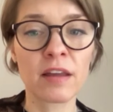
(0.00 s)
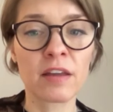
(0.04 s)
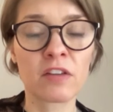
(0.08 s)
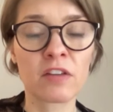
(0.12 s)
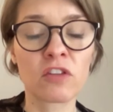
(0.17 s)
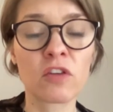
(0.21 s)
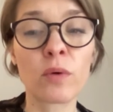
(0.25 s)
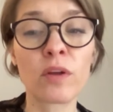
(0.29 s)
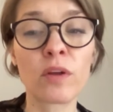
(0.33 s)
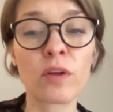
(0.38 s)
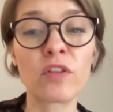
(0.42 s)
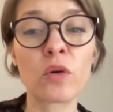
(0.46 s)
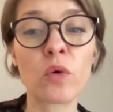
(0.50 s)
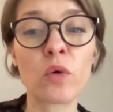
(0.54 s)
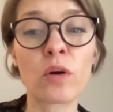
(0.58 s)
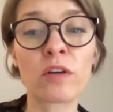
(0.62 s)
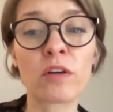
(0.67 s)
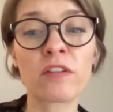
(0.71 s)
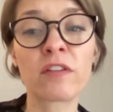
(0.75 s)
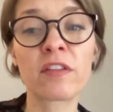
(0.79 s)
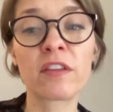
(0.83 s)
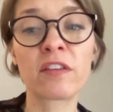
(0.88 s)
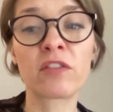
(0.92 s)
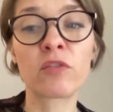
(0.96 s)
So in the
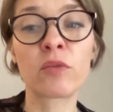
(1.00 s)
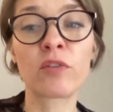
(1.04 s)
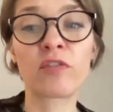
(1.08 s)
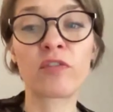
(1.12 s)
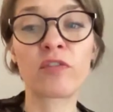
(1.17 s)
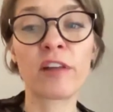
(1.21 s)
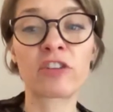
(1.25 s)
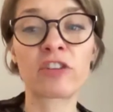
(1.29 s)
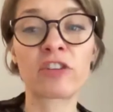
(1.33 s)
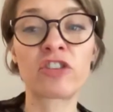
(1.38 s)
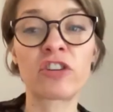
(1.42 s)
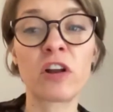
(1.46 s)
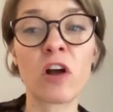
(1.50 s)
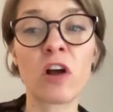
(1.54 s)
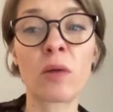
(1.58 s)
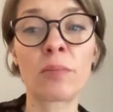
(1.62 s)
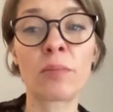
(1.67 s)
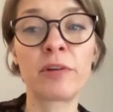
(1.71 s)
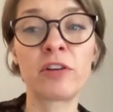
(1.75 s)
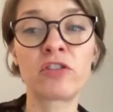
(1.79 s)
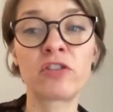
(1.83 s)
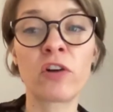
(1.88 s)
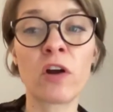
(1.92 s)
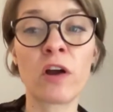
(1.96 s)
course of this reflection, I'll
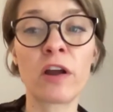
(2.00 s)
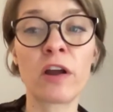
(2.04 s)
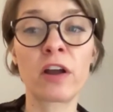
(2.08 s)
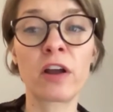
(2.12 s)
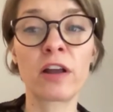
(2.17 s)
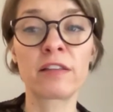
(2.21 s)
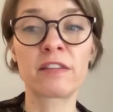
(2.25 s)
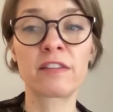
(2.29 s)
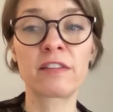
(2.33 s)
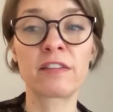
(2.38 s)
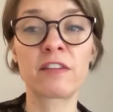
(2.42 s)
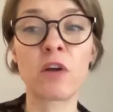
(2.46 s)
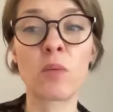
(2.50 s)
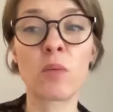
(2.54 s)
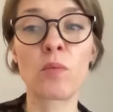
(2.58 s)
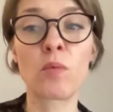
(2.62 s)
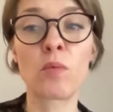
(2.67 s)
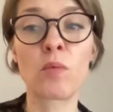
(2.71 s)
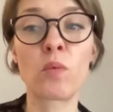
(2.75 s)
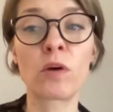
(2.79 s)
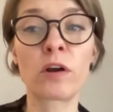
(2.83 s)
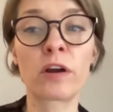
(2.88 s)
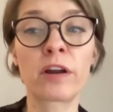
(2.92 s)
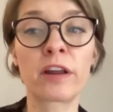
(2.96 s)
be drawing on some
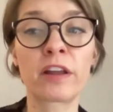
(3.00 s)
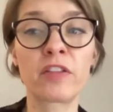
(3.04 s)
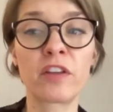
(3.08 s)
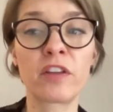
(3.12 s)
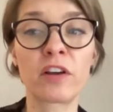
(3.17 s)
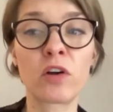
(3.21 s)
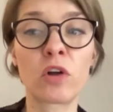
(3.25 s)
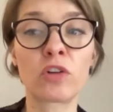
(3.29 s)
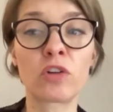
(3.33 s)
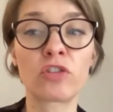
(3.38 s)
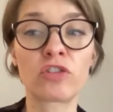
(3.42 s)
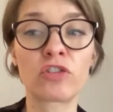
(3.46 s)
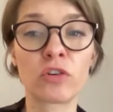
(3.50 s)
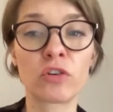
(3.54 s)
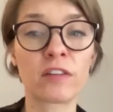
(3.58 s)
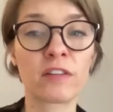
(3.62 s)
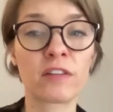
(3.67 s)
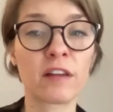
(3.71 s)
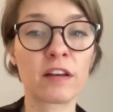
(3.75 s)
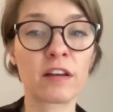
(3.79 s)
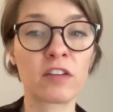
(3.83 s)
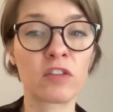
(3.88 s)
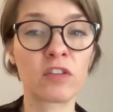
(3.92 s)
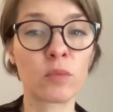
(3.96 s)
work in the cultural
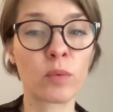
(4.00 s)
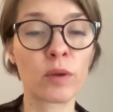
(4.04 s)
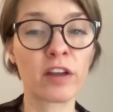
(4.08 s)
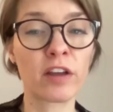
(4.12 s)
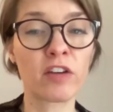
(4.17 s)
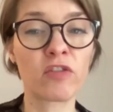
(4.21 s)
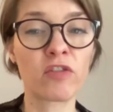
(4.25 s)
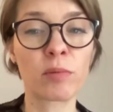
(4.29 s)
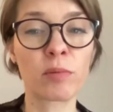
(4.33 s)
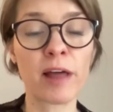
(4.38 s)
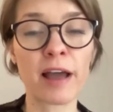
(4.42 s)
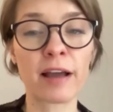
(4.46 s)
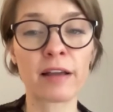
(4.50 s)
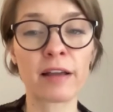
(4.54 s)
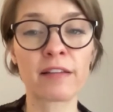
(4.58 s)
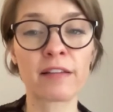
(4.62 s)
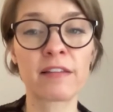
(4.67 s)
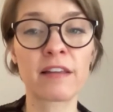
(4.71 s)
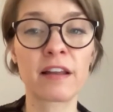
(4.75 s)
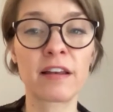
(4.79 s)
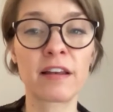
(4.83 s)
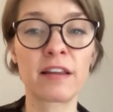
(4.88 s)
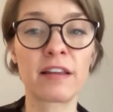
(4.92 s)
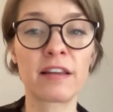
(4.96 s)
studies wing of Black
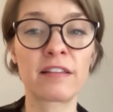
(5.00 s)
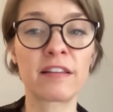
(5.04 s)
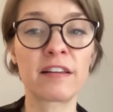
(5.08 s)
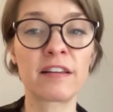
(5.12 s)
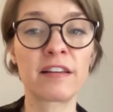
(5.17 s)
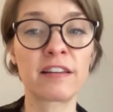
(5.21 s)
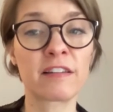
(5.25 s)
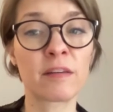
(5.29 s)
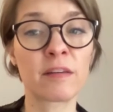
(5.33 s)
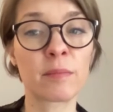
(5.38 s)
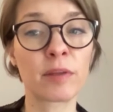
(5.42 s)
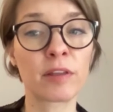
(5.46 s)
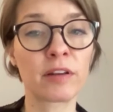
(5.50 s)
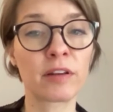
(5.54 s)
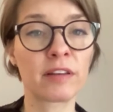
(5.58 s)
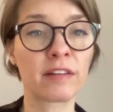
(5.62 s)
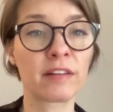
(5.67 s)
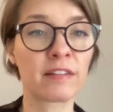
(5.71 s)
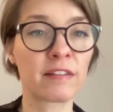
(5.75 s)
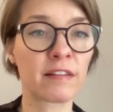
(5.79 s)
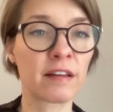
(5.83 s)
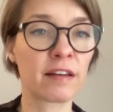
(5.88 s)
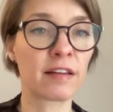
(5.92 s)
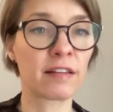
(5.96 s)
studies and disability
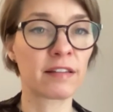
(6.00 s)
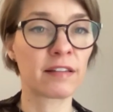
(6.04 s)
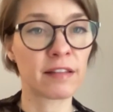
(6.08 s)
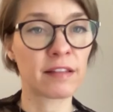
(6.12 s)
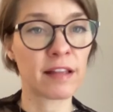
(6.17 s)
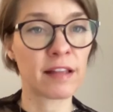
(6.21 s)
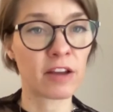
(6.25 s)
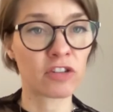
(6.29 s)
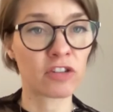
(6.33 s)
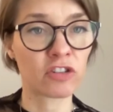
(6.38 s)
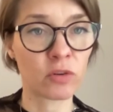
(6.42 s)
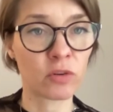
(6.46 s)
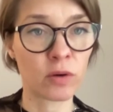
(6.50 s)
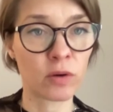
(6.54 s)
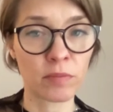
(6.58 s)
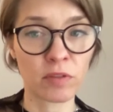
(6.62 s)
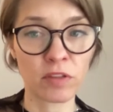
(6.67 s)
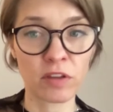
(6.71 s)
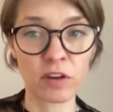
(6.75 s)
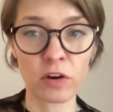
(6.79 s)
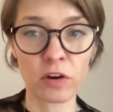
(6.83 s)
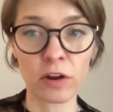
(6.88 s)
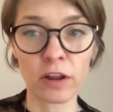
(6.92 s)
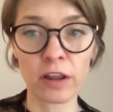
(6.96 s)
studies / crip
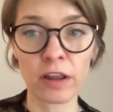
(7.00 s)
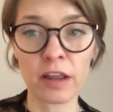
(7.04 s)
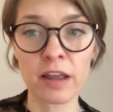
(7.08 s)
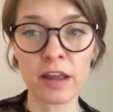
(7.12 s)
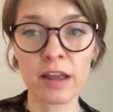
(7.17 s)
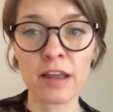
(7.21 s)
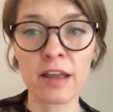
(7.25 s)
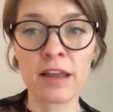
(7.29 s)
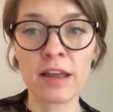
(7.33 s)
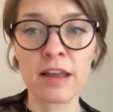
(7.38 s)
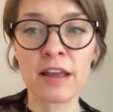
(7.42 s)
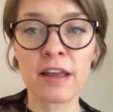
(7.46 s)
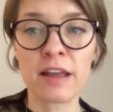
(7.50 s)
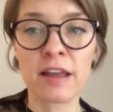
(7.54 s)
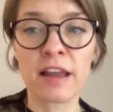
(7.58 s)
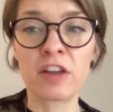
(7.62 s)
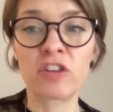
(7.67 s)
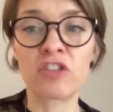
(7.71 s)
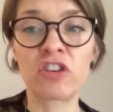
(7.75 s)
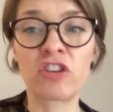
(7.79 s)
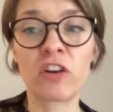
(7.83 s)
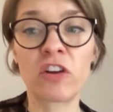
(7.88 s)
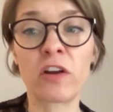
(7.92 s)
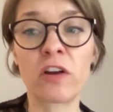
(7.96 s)
theory,
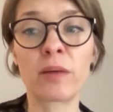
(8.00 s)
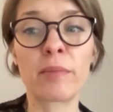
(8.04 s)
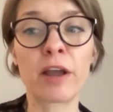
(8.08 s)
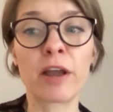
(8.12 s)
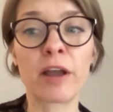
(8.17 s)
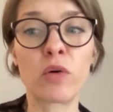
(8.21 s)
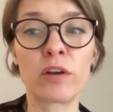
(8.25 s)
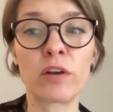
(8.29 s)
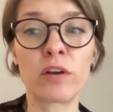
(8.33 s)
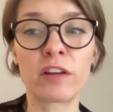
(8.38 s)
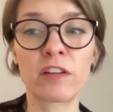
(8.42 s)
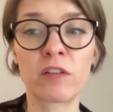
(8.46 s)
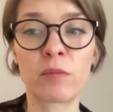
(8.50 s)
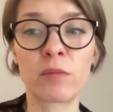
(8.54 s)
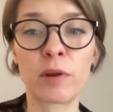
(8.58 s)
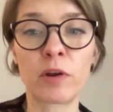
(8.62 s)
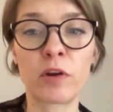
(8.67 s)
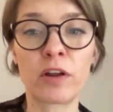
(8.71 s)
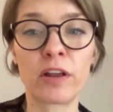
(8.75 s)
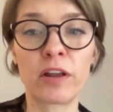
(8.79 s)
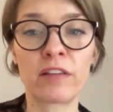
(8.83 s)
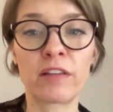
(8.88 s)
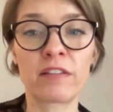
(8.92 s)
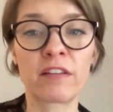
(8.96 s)
and sharing my own
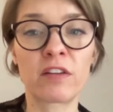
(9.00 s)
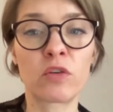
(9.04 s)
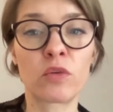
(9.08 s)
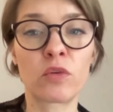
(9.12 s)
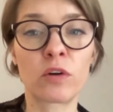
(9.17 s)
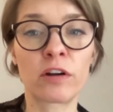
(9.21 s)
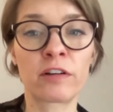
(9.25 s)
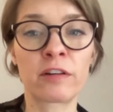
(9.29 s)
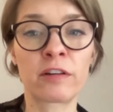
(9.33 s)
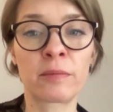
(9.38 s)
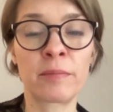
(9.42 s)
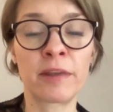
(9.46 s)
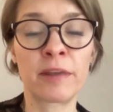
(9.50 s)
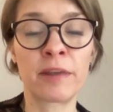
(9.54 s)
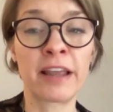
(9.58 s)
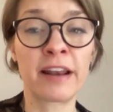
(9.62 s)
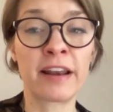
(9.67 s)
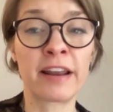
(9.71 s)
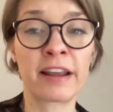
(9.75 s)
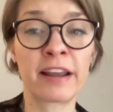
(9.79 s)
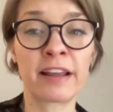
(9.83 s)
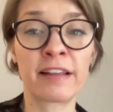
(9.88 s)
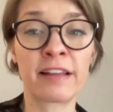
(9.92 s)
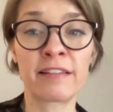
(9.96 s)
experience in order to
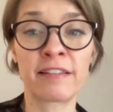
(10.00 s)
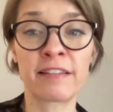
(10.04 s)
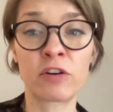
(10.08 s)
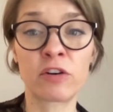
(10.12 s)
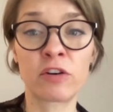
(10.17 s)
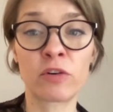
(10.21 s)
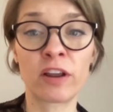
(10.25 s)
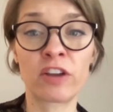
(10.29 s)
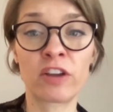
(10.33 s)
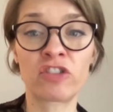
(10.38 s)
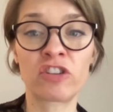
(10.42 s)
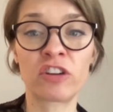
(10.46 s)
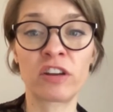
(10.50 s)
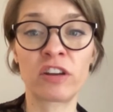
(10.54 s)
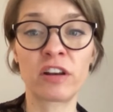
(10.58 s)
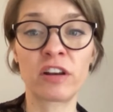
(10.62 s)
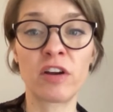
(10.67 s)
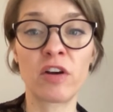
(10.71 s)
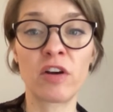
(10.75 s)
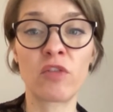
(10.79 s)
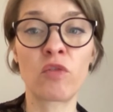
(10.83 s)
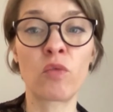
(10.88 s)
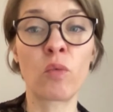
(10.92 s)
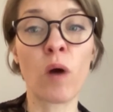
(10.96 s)
begin a consideration
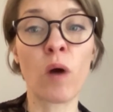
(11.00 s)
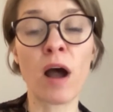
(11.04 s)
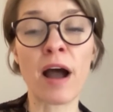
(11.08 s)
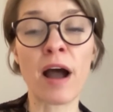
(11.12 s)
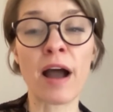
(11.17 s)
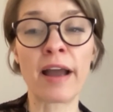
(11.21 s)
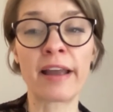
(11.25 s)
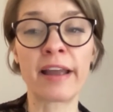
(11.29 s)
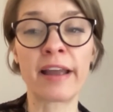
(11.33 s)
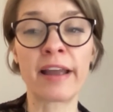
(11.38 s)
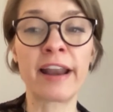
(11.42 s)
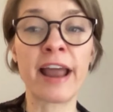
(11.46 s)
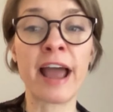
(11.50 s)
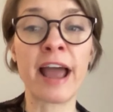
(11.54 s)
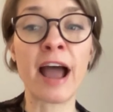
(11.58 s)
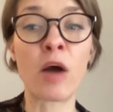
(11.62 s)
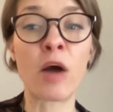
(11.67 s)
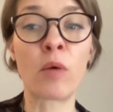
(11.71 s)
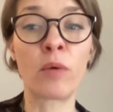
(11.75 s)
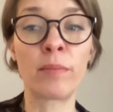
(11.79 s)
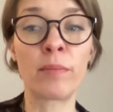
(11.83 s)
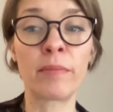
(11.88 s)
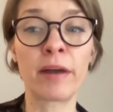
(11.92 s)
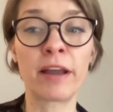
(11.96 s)
of why and how
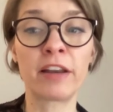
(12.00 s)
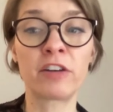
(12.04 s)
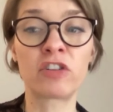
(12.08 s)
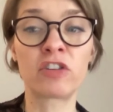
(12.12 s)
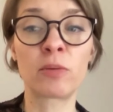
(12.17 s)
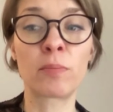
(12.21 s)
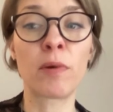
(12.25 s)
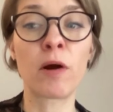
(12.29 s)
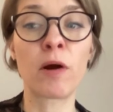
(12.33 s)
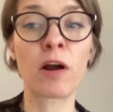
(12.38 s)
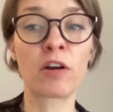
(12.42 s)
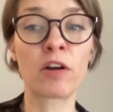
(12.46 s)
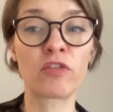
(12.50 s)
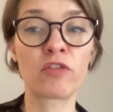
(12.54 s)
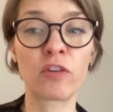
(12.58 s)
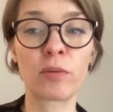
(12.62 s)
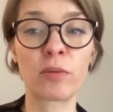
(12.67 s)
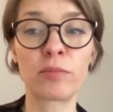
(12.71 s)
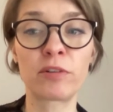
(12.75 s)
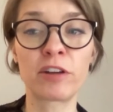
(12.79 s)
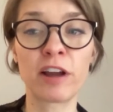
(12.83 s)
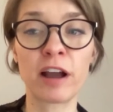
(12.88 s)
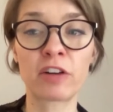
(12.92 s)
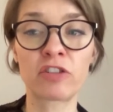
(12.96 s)
we might depart
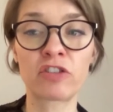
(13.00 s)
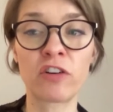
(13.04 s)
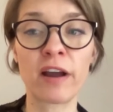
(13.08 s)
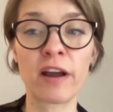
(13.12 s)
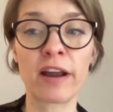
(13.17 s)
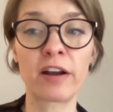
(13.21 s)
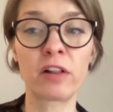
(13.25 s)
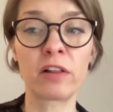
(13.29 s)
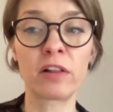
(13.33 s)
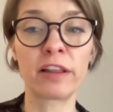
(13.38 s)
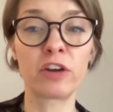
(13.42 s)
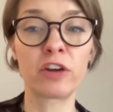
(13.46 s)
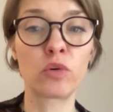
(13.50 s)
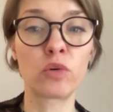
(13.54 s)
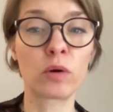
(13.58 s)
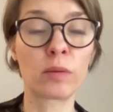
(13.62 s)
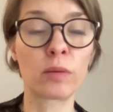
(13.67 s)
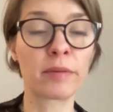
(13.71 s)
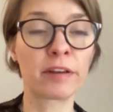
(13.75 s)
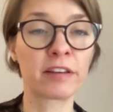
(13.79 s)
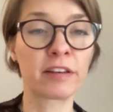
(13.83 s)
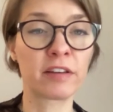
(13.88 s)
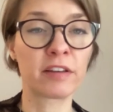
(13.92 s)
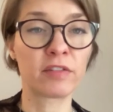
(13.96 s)
from doctrinal and
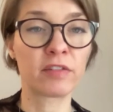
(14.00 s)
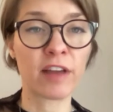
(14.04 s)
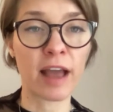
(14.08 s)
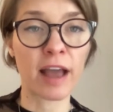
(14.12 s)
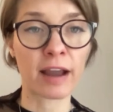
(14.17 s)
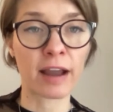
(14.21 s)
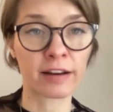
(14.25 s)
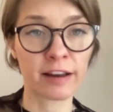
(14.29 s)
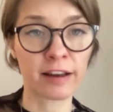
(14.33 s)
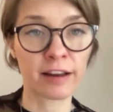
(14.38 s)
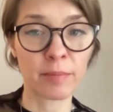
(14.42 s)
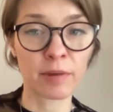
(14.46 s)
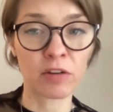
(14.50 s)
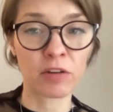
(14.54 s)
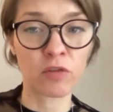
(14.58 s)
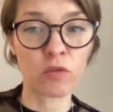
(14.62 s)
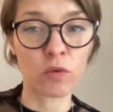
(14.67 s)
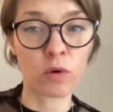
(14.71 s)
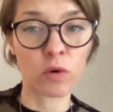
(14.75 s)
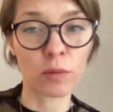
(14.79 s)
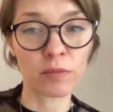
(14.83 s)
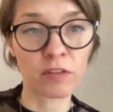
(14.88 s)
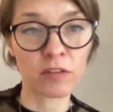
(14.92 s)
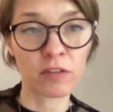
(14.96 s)
normative academic
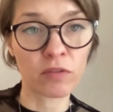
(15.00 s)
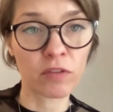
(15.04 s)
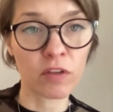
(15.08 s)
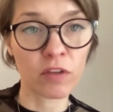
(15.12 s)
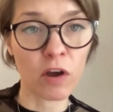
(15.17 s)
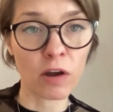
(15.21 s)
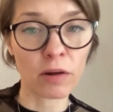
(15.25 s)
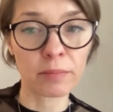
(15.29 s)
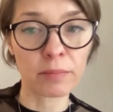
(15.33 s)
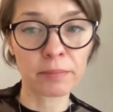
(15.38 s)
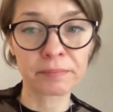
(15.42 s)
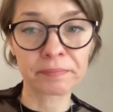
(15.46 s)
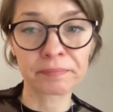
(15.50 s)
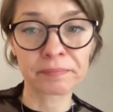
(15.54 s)
forms of thought.